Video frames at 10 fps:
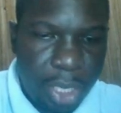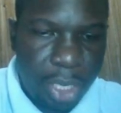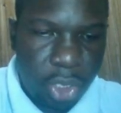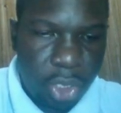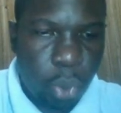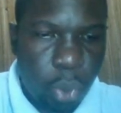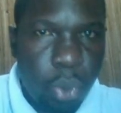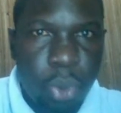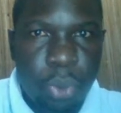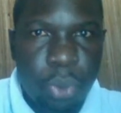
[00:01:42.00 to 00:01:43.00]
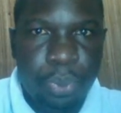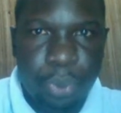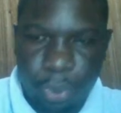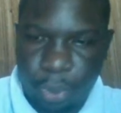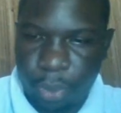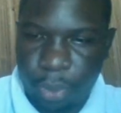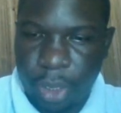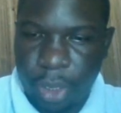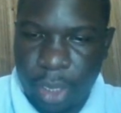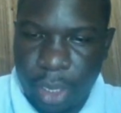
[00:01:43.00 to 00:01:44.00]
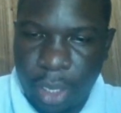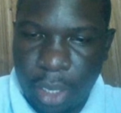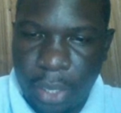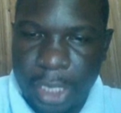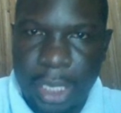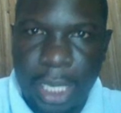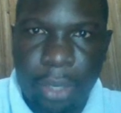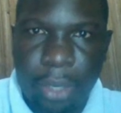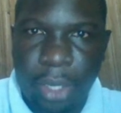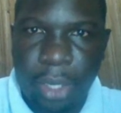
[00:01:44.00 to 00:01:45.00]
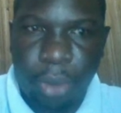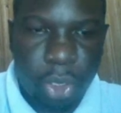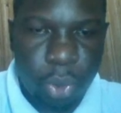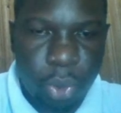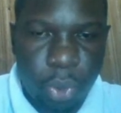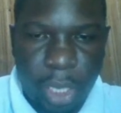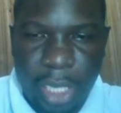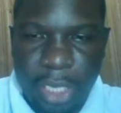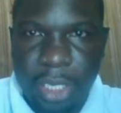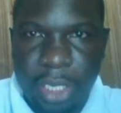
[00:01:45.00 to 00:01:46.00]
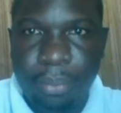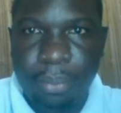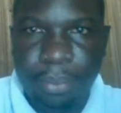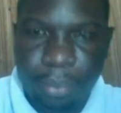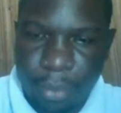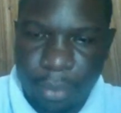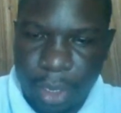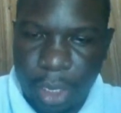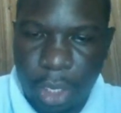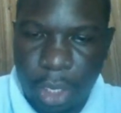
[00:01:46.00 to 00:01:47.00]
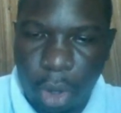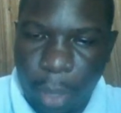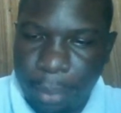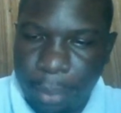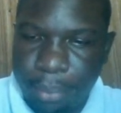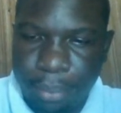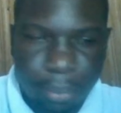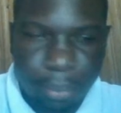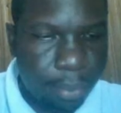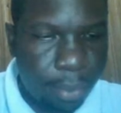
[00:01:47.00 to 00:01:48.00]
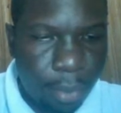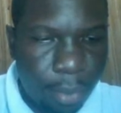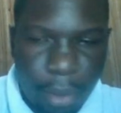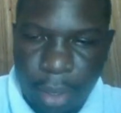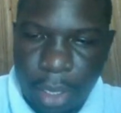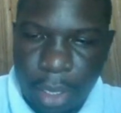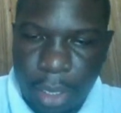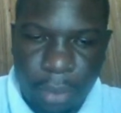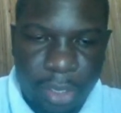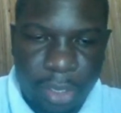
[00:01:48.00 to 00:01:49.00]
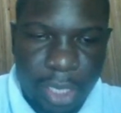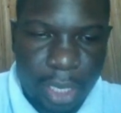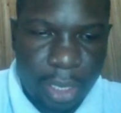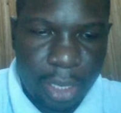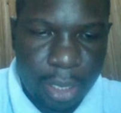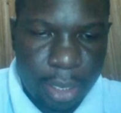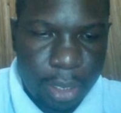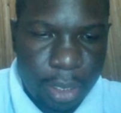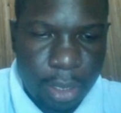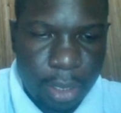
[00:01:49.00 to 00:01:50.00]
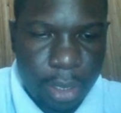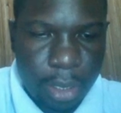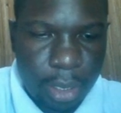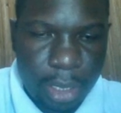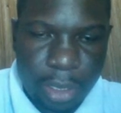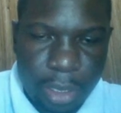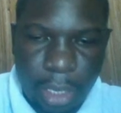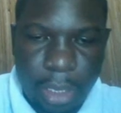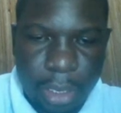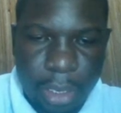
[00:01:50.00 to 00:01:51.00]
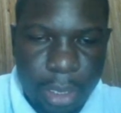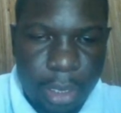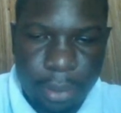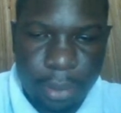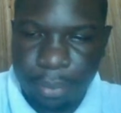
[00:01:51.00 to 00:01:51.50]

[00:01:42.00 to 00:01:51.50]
B2 greater than or equal to 80, comma, and then we say excellent.